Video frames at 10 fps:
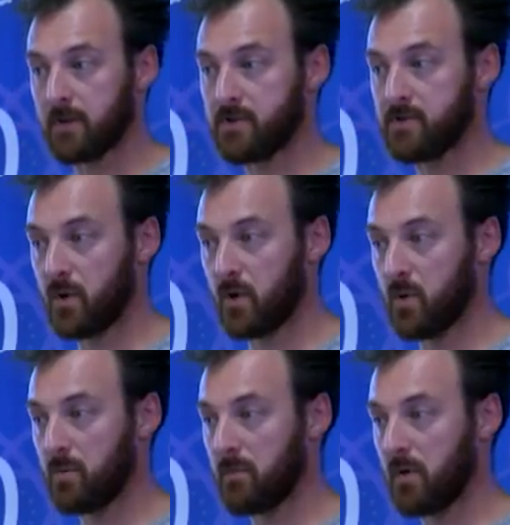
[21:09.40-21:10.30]

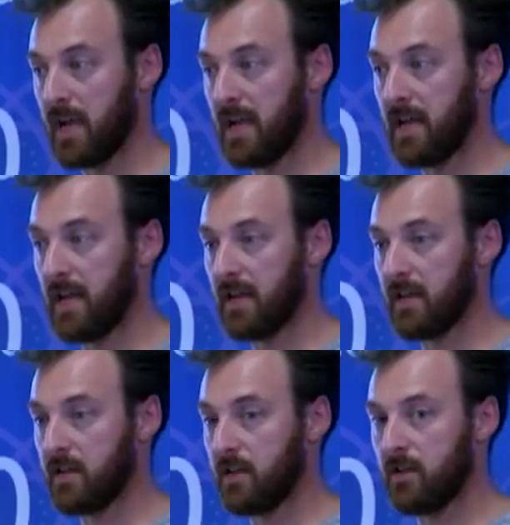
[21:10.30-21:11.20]
So
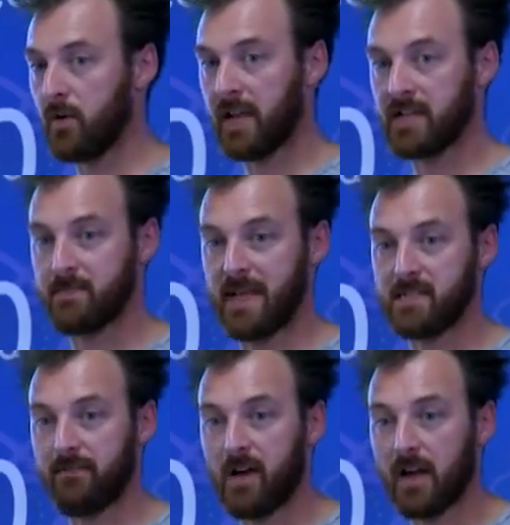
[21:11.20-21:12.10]
you can
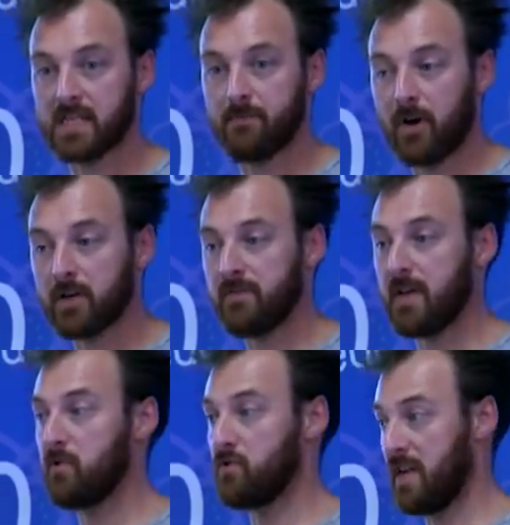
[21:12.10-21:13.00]
specify as part of
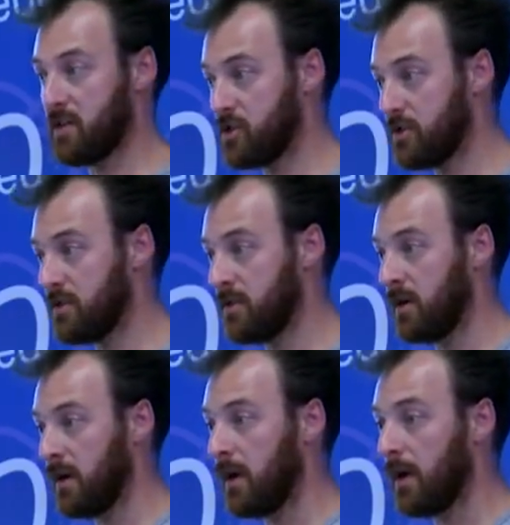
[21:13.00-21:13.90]
a mutation
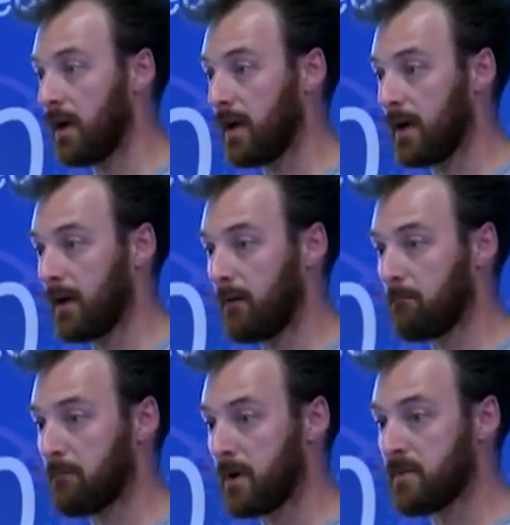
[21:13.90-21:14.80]

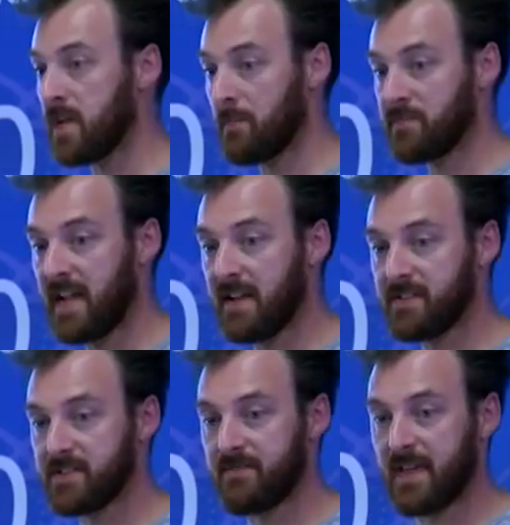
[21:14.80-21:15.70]
the
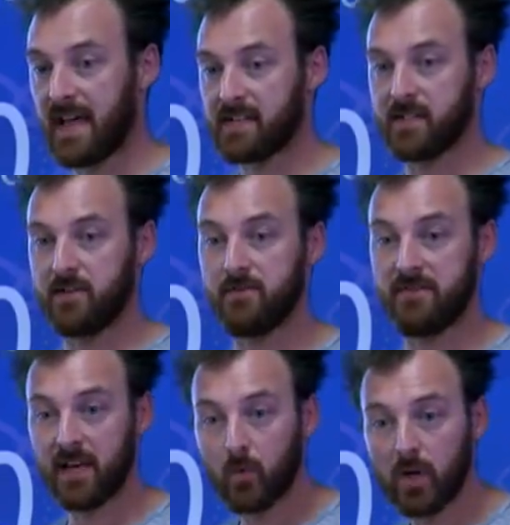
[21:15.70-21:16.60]
updates that you
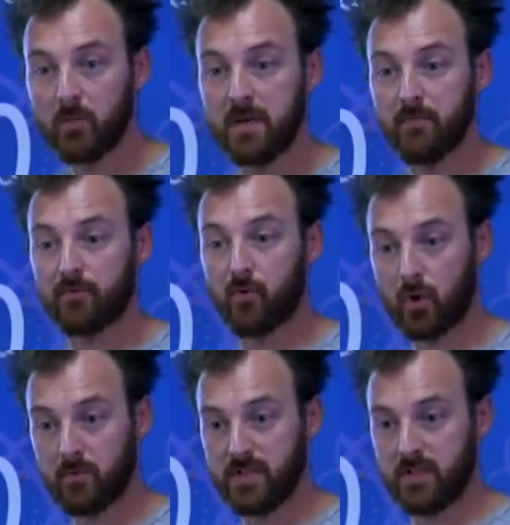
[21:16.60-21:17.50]
think will be
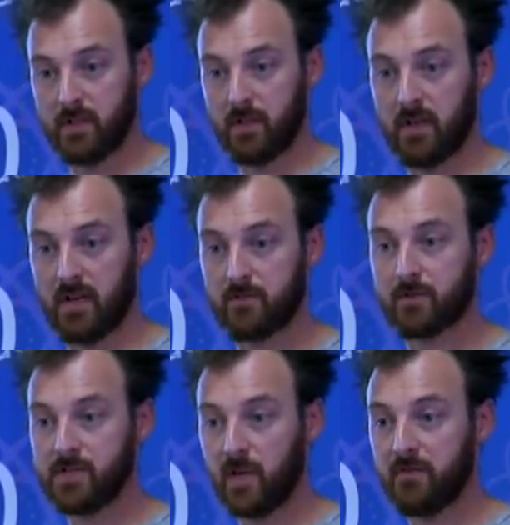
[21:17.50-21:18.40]
performed, the
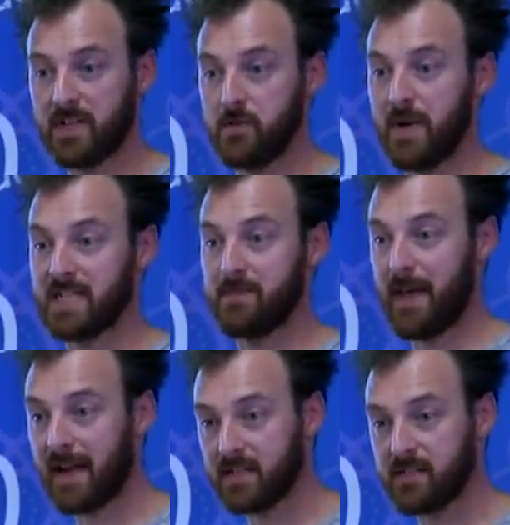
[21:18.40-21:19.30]
result that you
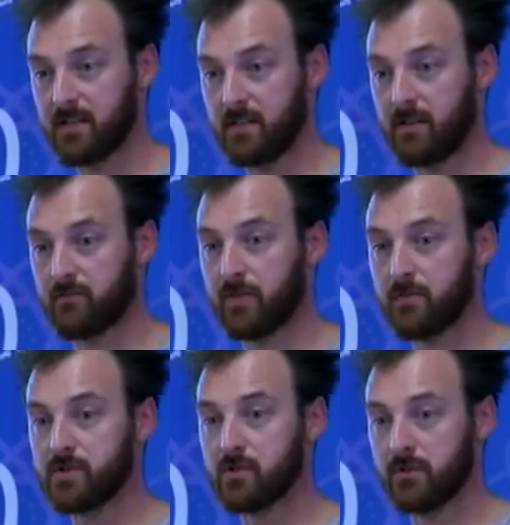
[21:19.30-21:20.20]
expect
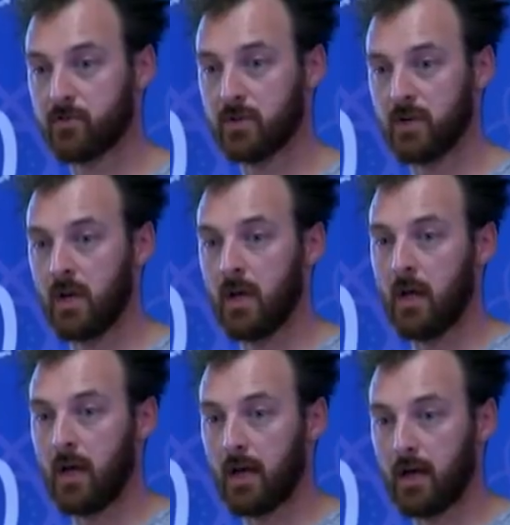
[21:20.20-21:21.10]
from the server.
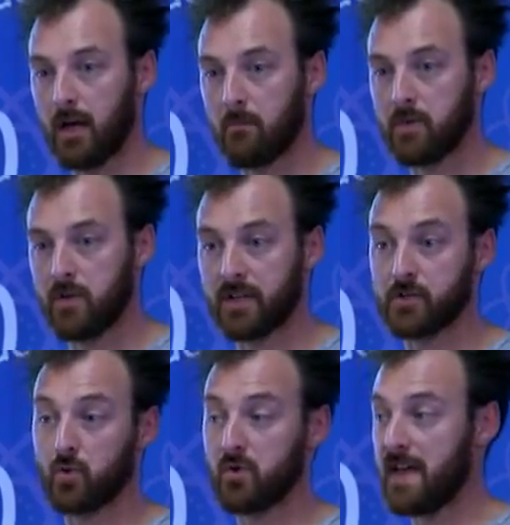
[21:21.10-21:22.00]
You can
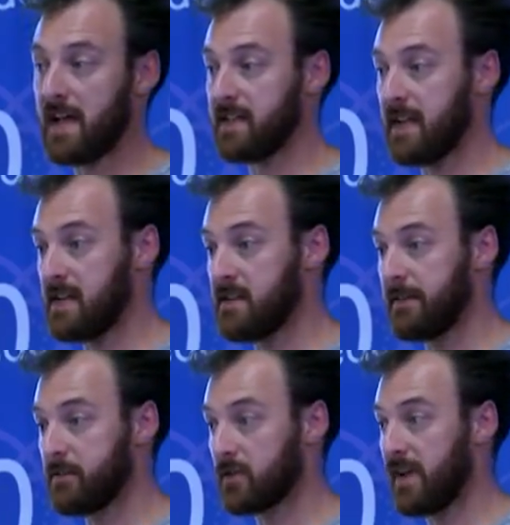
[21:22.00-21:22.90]
store that
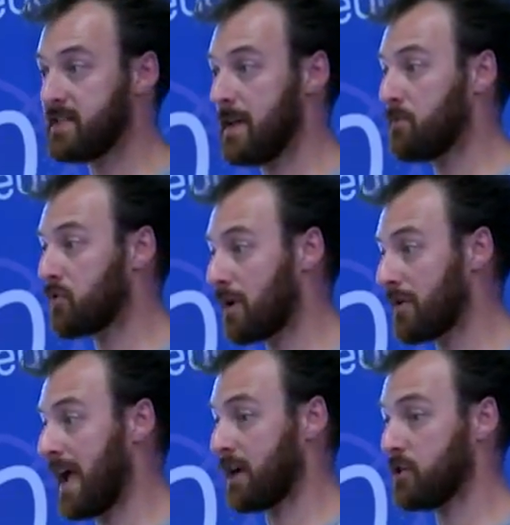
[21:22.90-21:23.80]
in sort of a
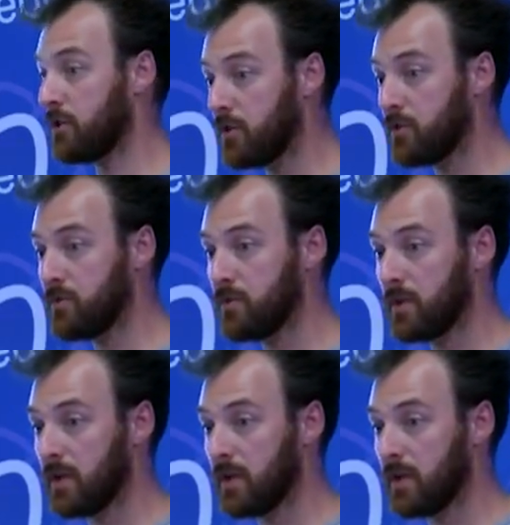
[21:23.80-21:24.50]
temporary action queue.